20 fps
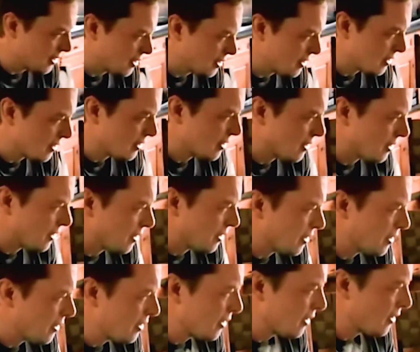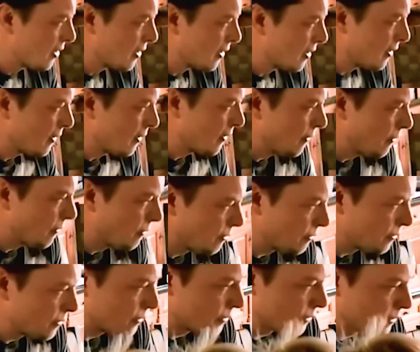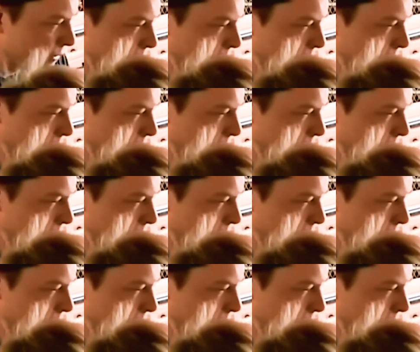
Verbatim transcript: were young adults in the hopes that they